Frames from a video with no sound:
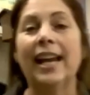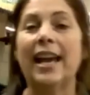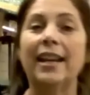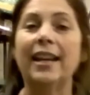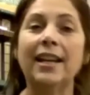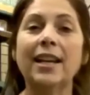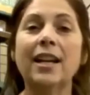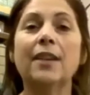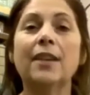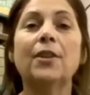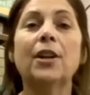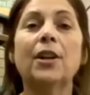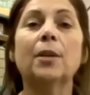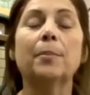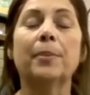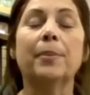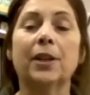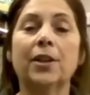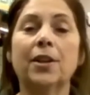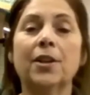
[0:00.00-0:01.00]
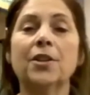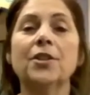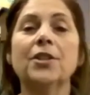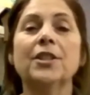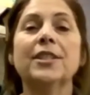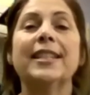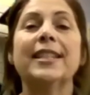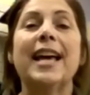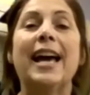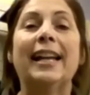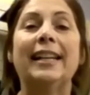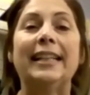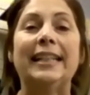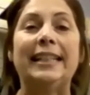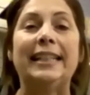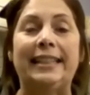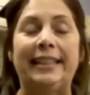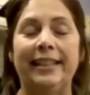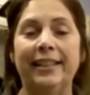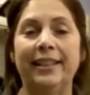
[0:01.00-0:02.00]
Any of our birds that
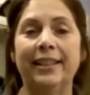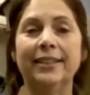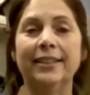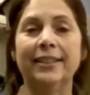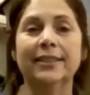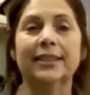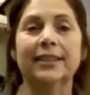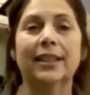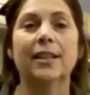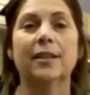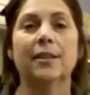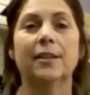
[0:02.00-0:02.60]
eat